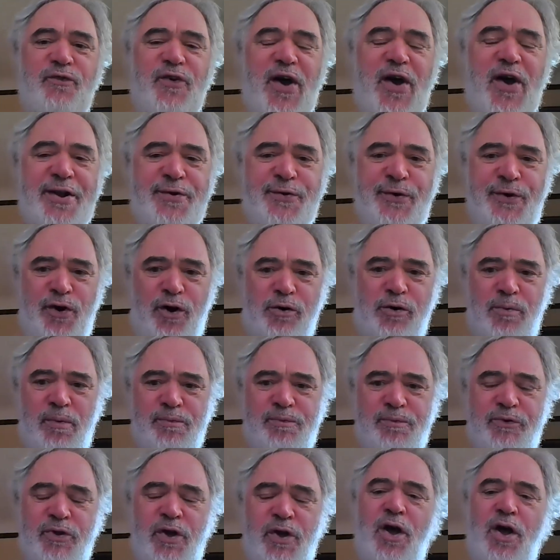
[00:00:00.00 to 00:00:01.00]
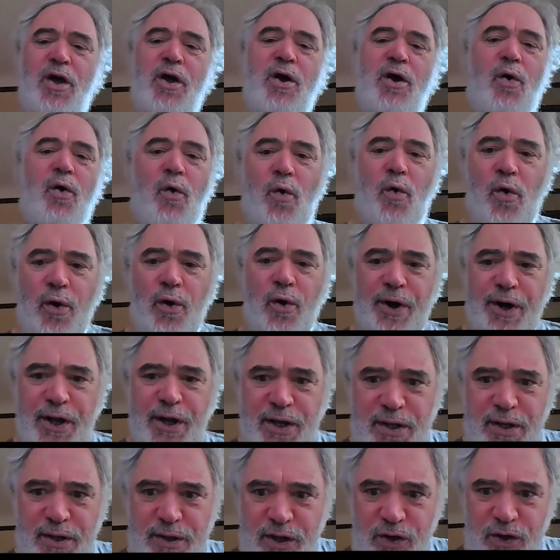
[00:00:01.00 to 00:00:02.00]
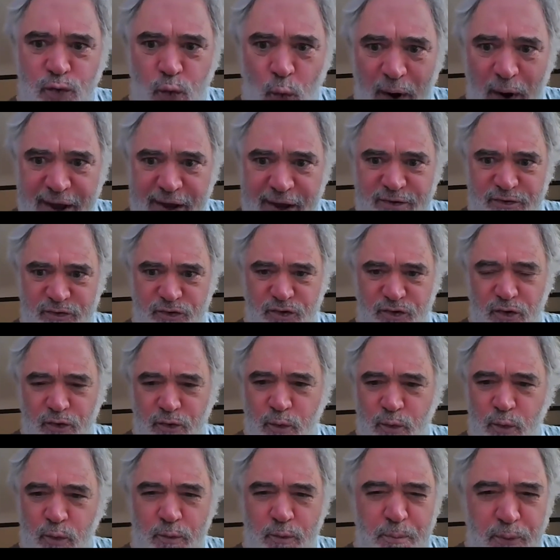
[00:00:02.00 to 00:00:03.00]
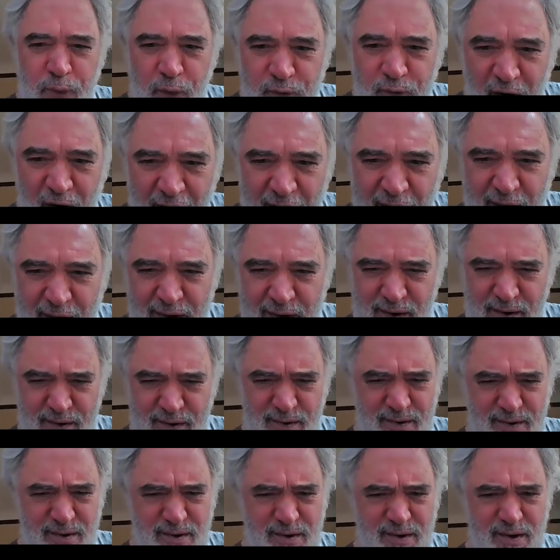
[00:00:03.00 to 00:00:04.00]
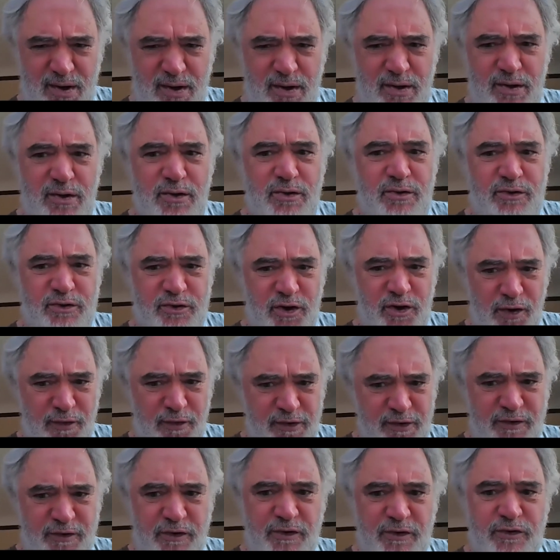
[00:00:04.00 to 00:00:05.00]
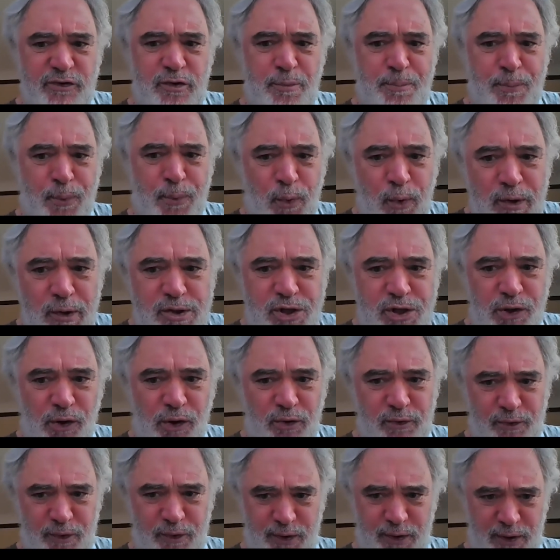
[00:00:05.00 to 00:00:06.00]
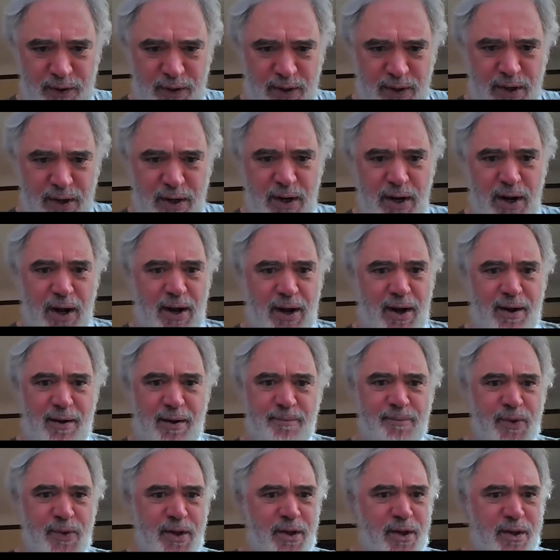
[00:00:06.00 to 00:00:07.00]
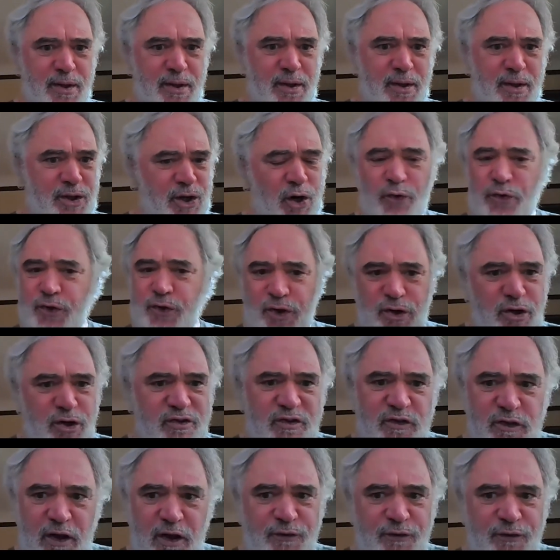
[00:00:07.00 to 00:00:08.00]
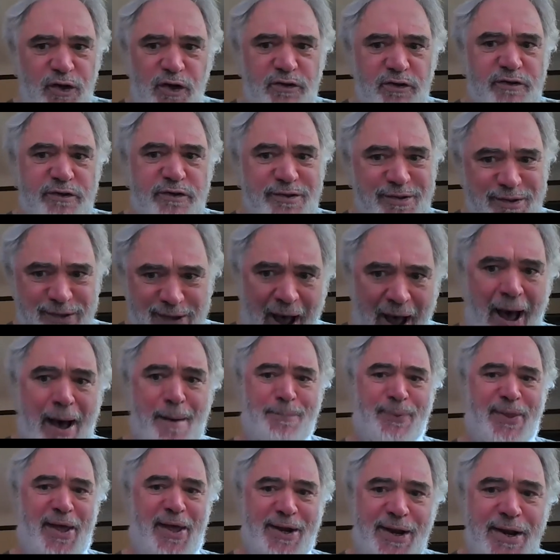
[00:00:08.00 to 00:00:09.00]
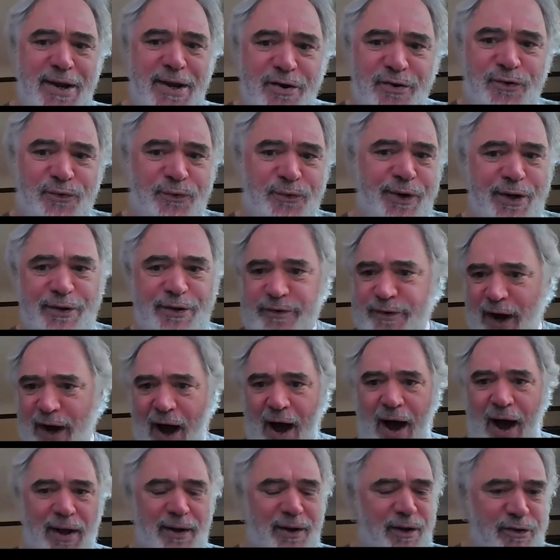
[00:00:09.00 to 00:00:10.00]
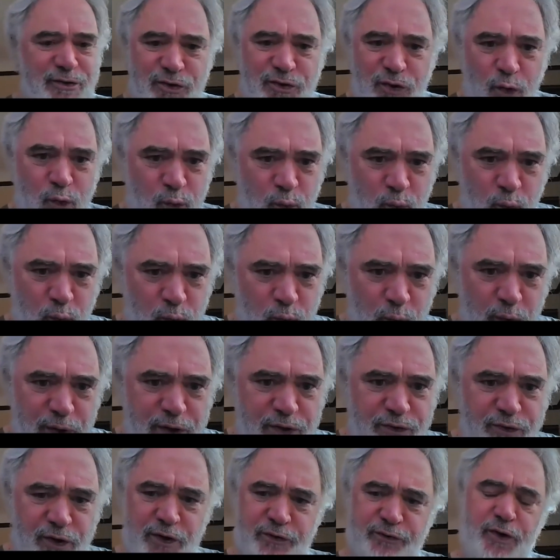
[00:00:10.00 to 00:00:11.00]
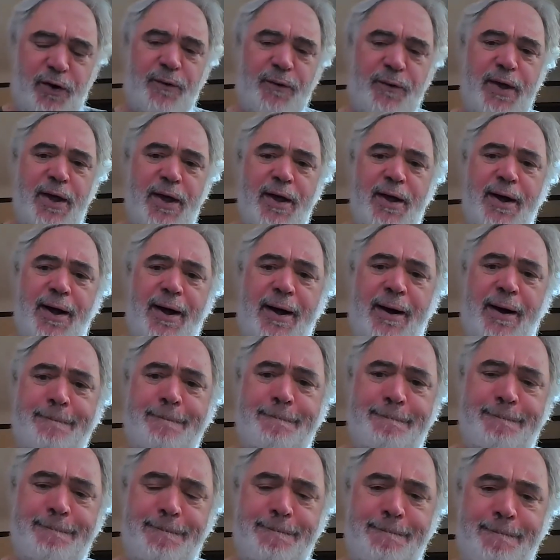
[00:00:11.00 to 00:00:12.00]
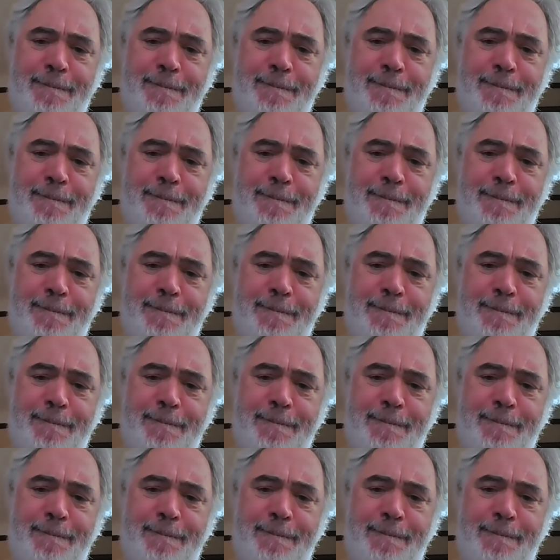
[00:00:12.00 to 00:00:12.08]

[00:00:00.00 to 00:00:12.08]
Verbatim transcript: factory homes or in these ways to provide services to poor children. Um, you know, you just if you just stop that industry, it's gone. It's no research. So, um,